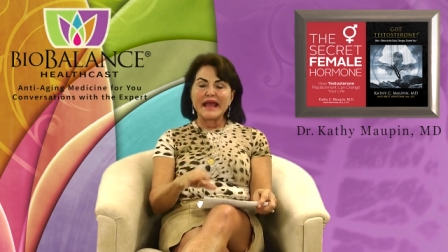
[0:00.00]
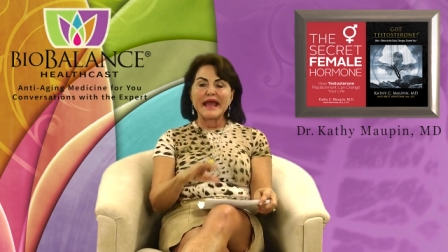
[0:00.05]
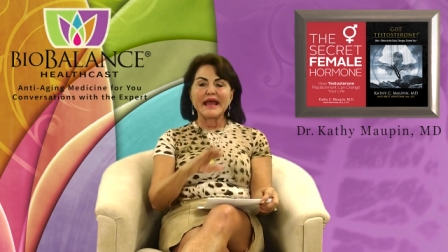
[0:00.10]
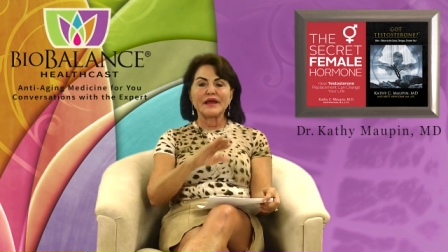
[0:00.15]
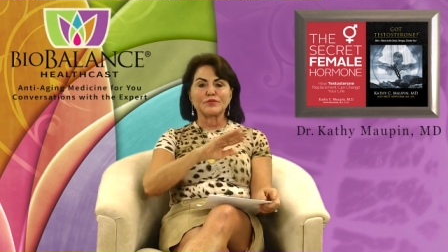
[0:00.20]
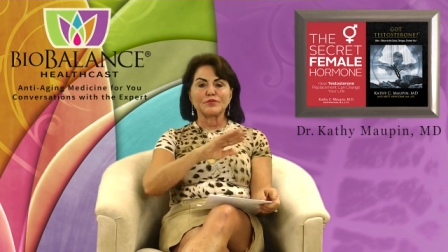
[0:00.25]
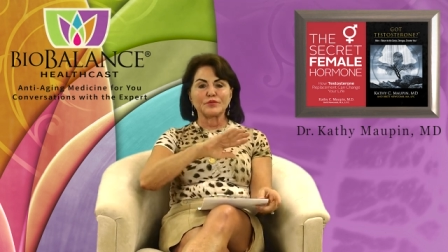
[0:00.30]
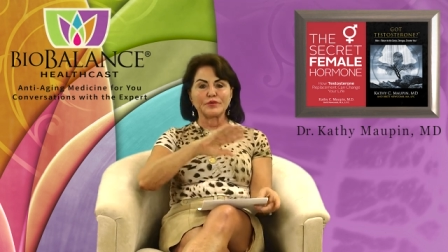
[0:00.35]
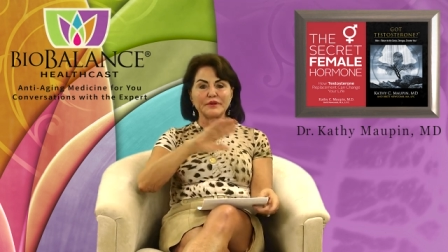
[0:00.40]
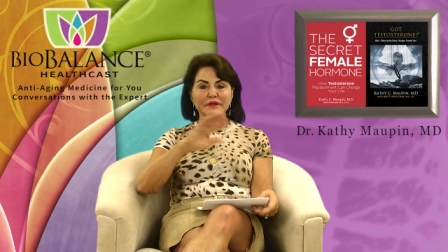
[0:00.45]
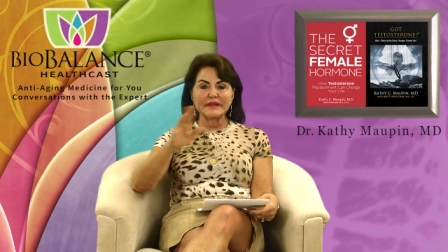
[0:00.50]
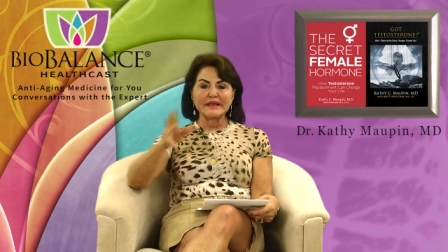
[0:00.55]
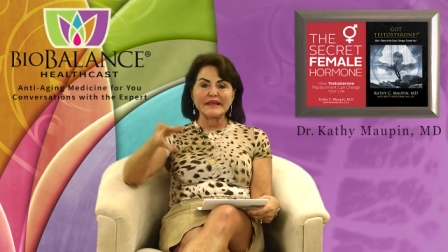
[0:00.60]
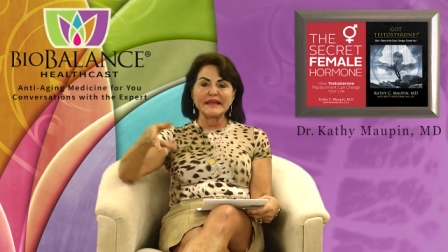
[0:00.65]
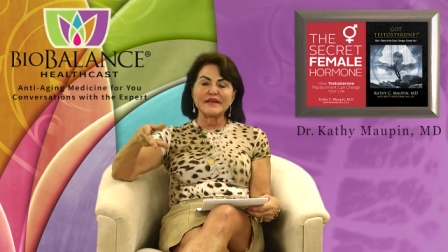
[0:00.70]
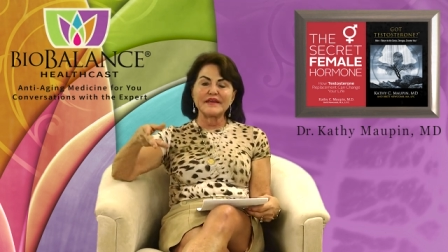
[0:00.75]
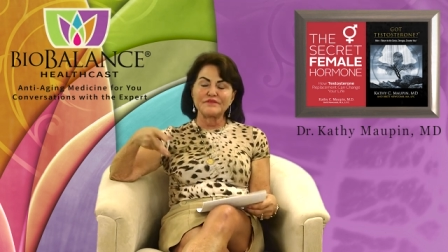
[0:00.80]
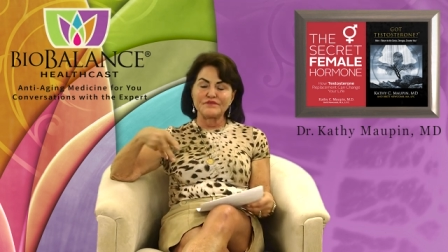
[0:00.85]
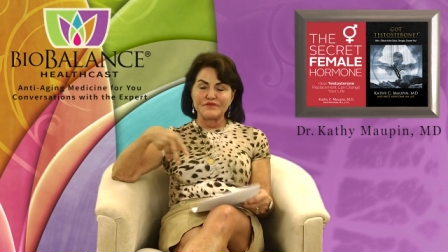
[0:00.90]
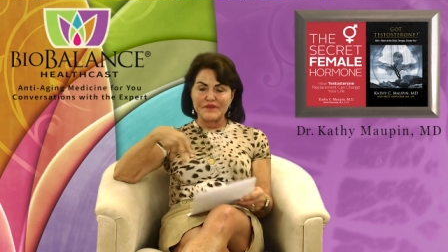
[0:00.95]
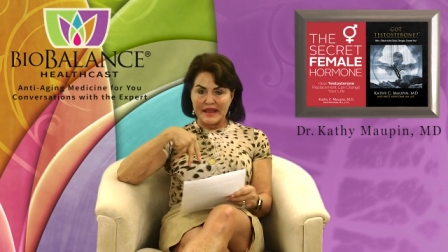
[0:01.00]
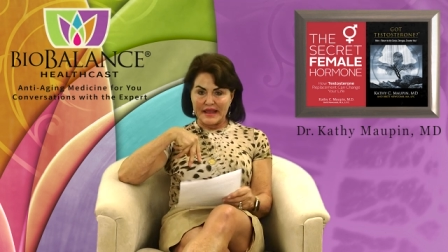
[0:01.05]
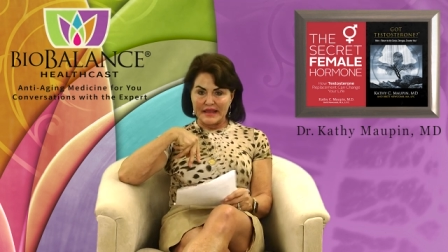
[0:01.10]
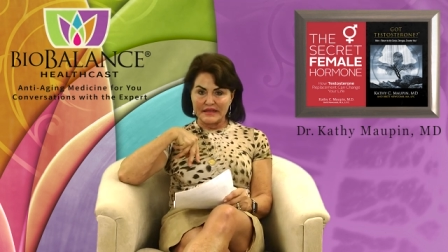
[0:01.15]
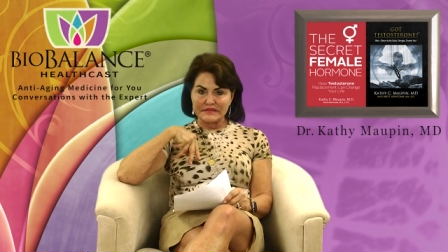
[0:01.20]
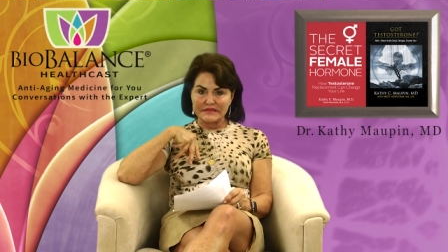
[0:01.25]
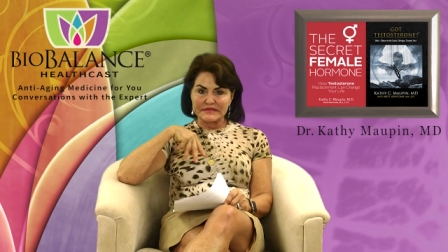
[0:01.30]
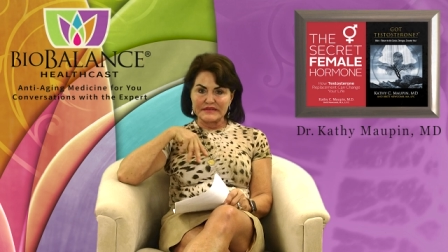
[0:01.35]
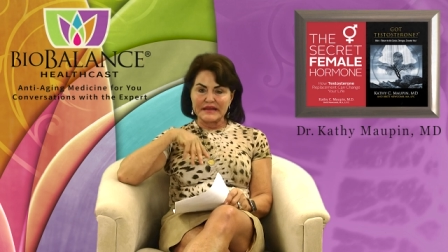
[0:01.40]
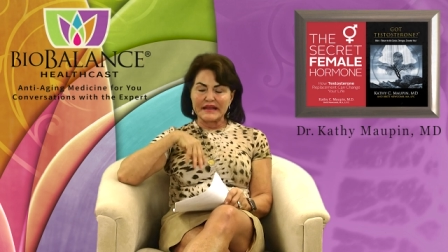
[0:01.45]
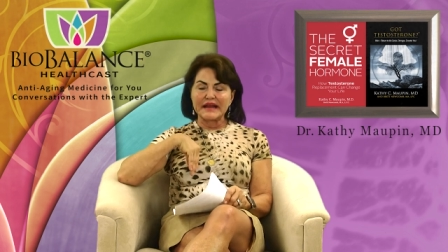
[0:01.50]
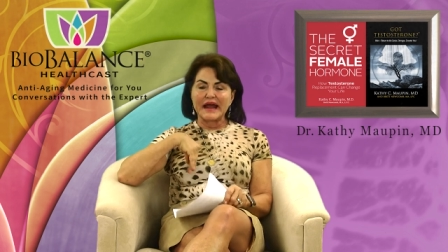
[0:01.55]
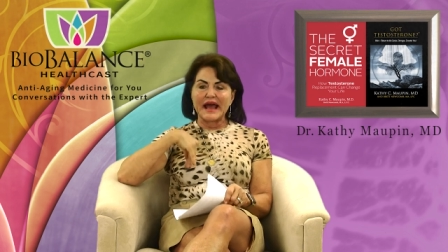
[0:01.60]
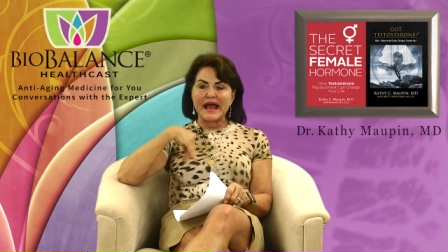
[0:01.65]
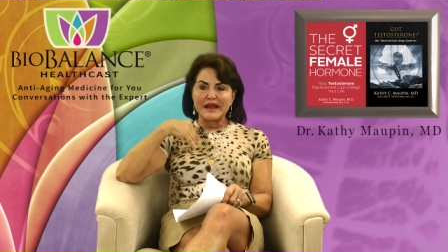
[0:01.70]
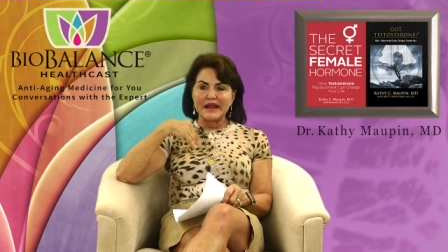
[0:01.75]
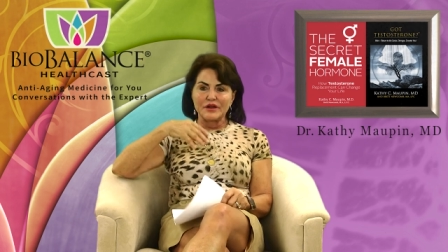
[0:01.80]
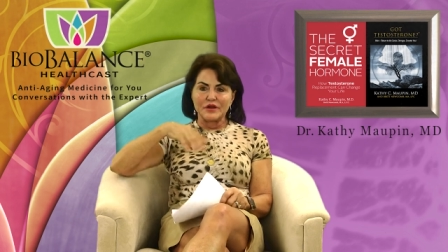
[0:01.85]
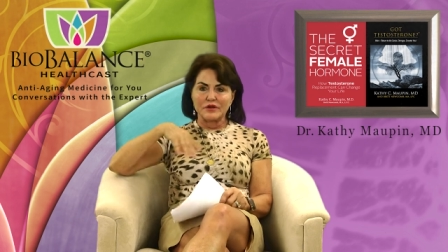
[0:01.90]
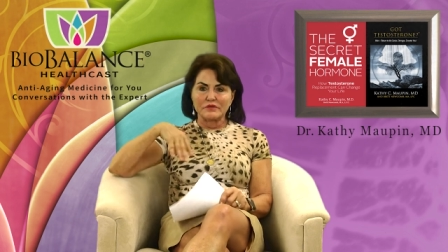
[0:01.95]
and really advanced. And
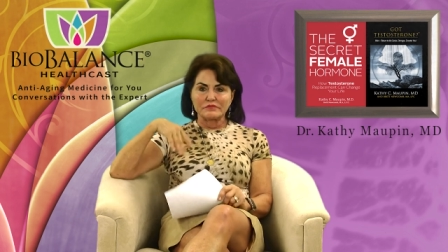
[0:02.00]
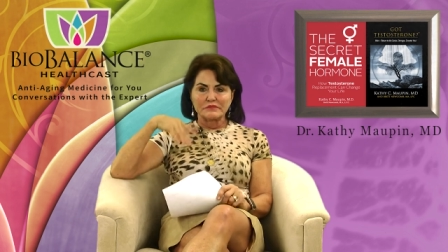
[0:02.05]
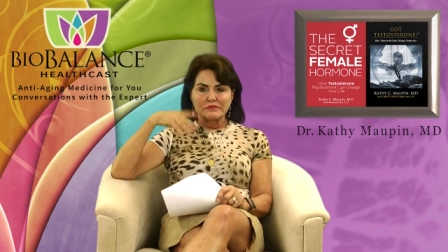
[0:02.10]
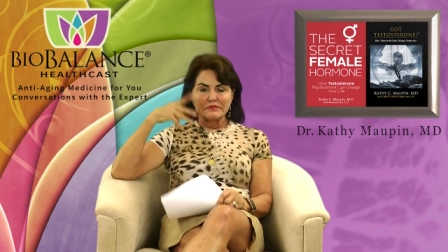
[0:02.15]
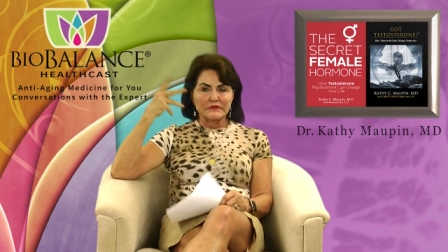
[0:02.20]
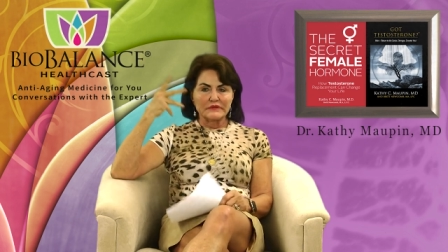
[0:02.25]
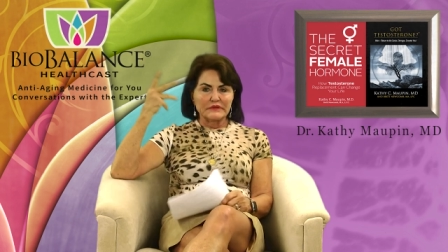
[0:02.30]
I don't